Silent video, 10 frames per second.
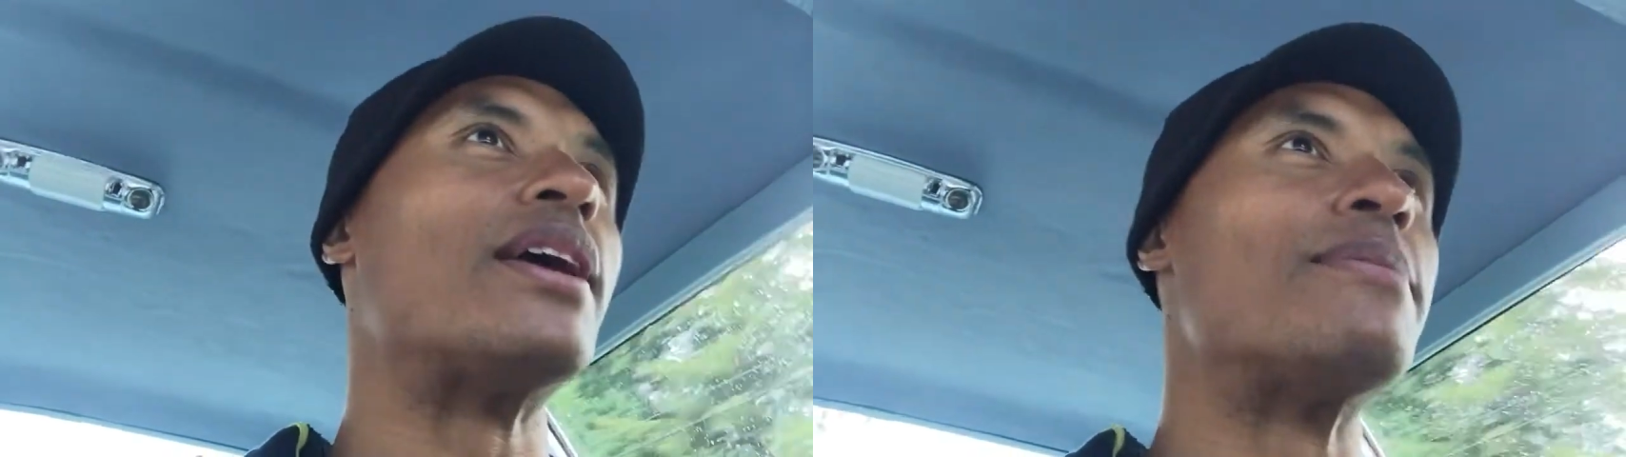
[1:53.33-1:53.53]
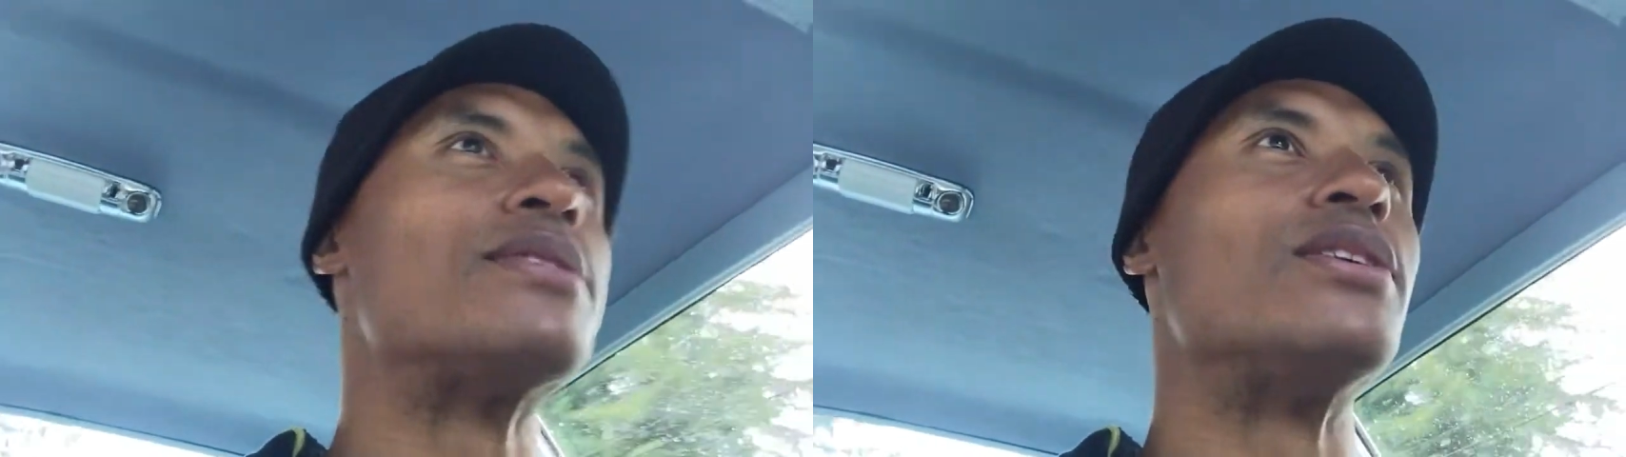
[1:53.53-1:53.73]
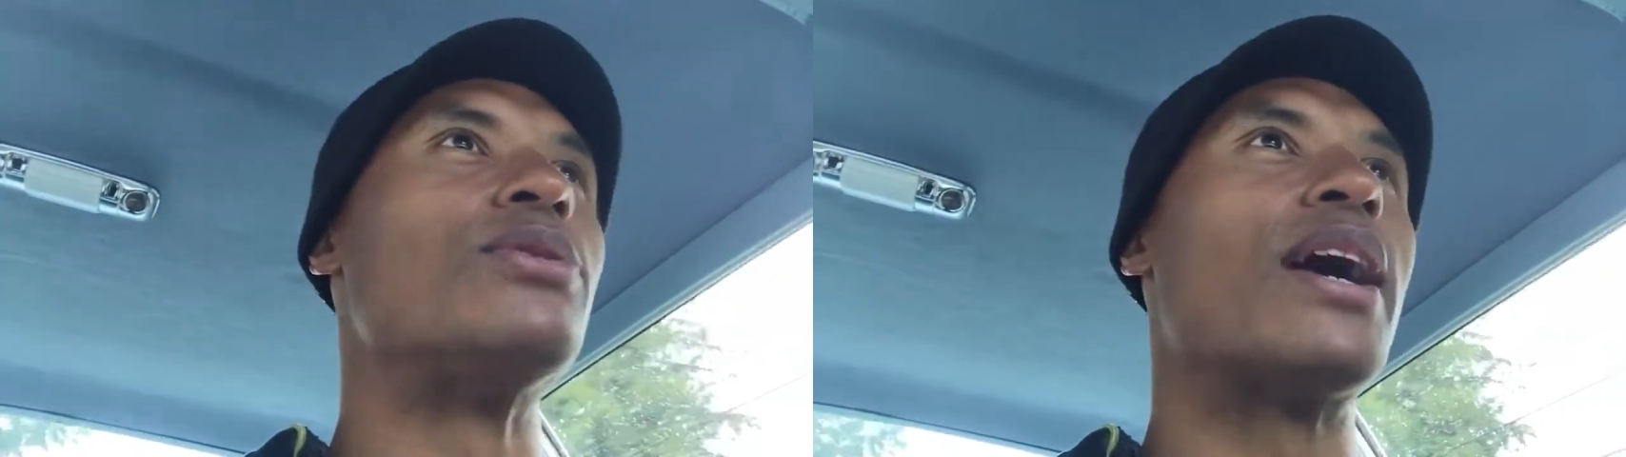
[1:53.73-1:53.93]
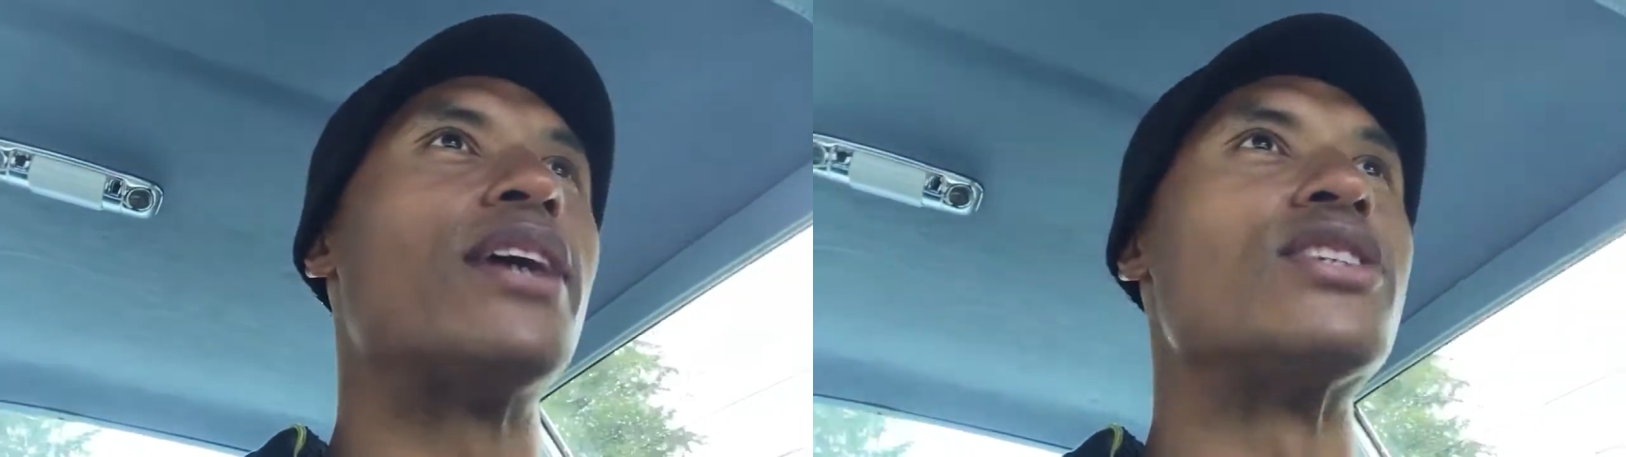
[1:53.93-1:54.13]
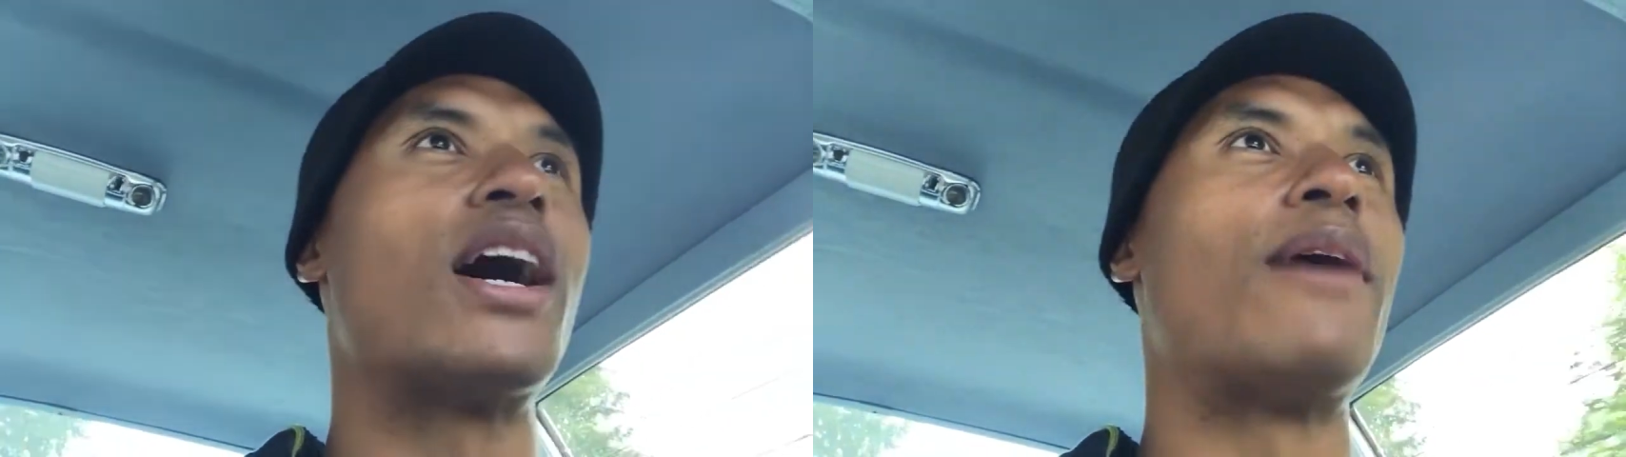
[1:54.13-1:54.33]
him to do
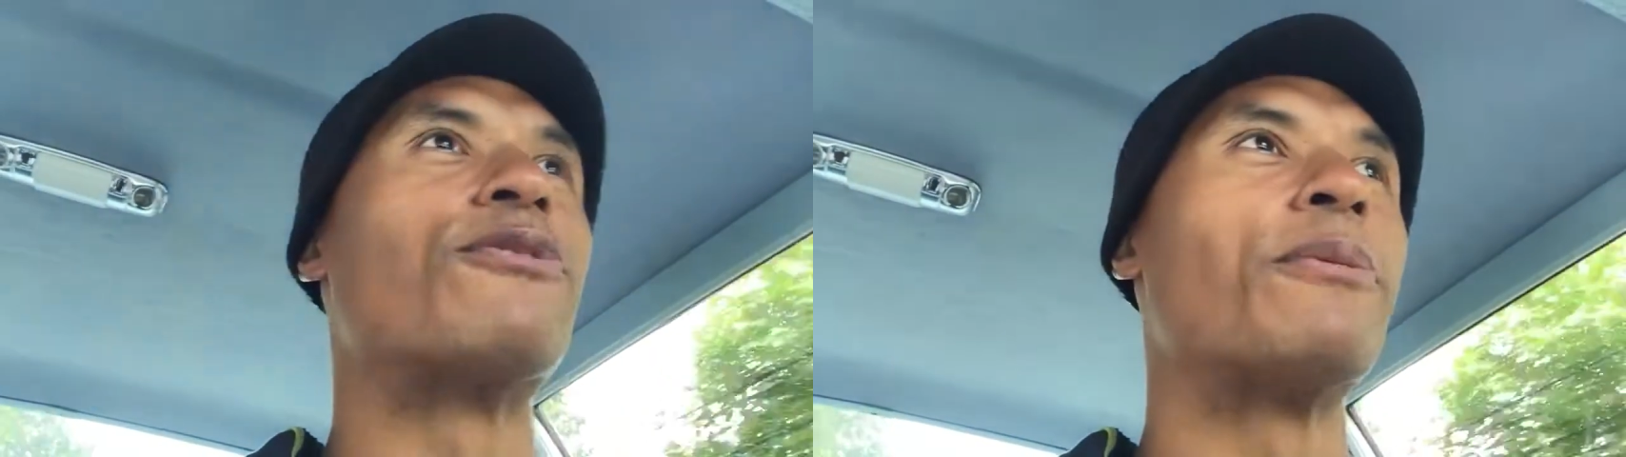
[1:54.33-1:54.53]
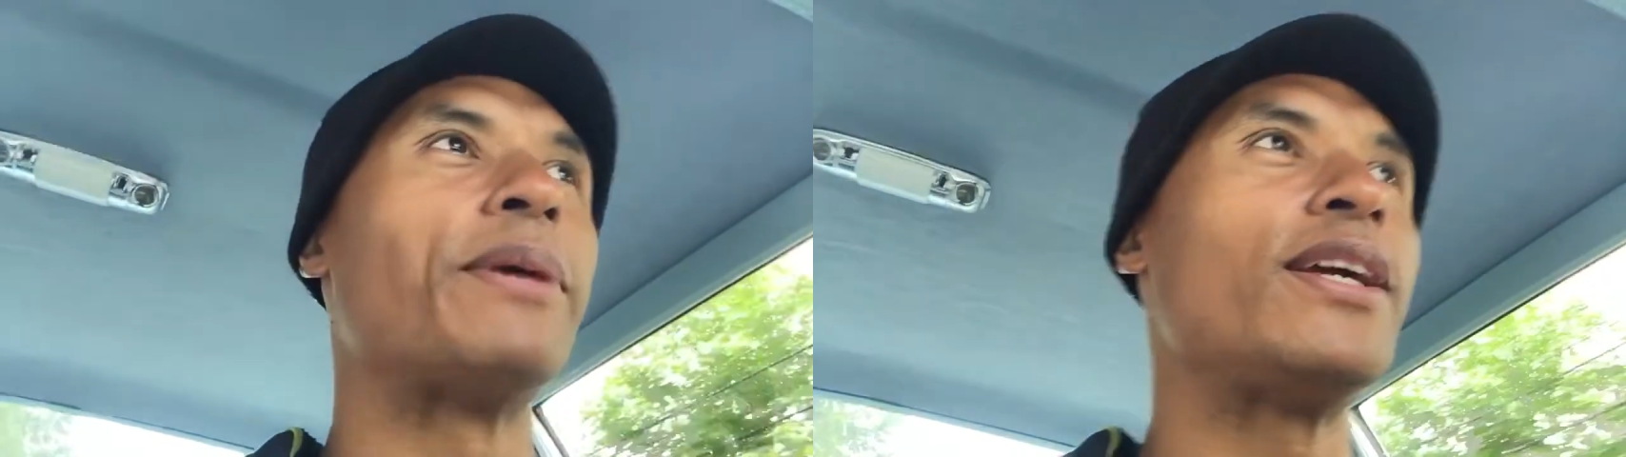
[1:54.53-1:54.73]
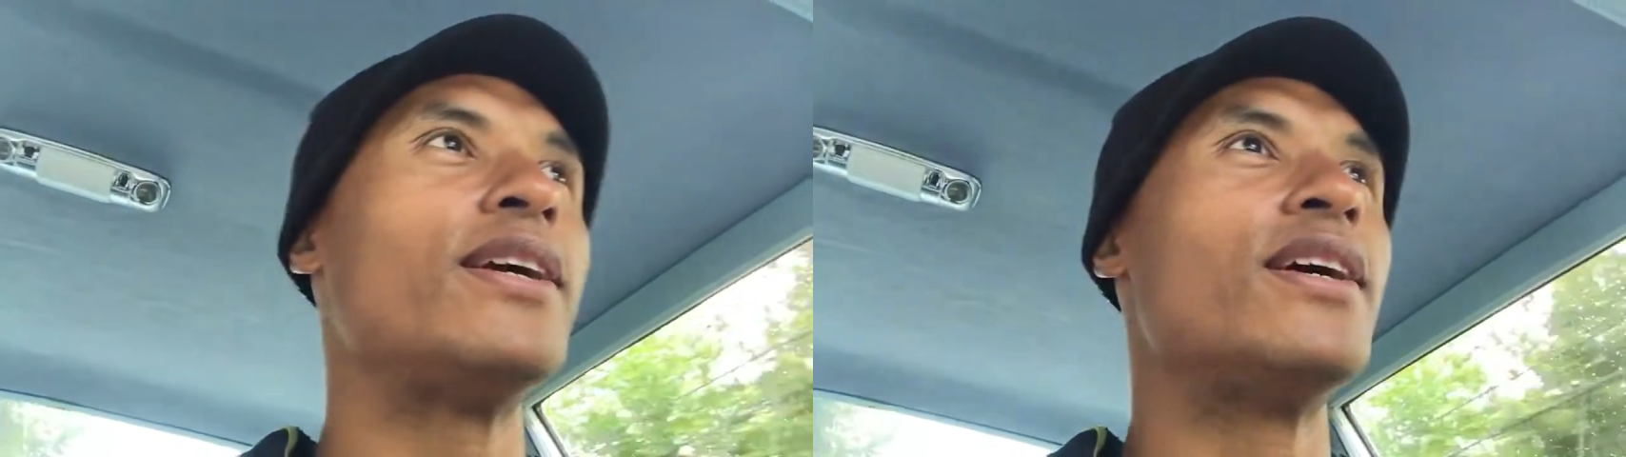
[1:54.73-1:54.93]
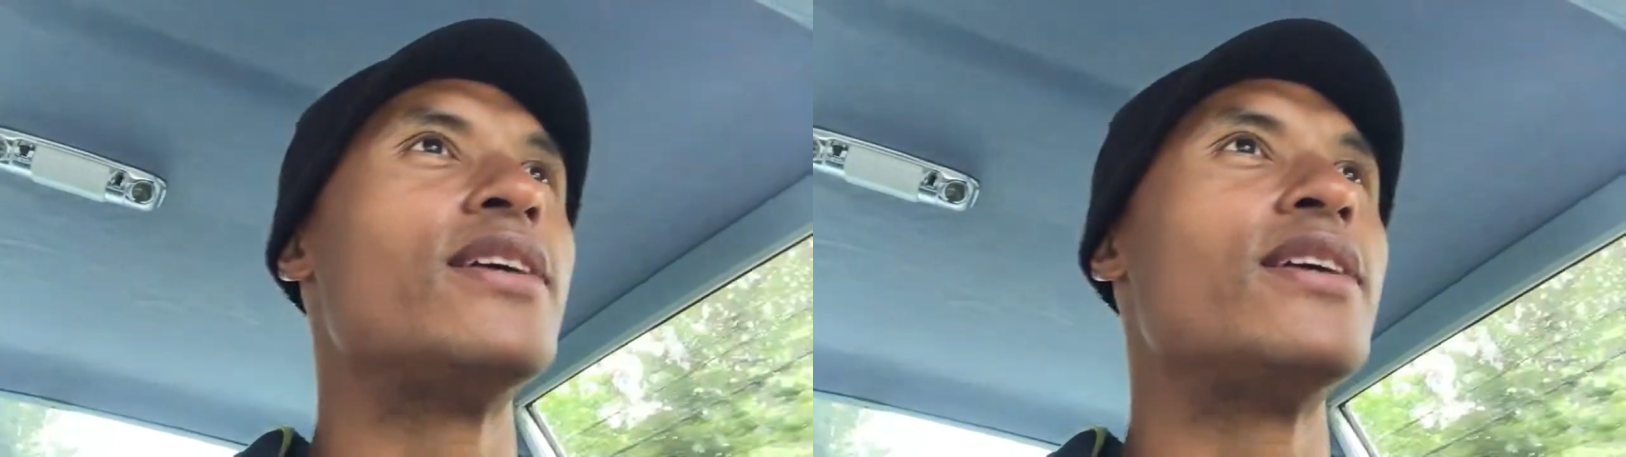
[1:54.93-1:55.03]
that job for me.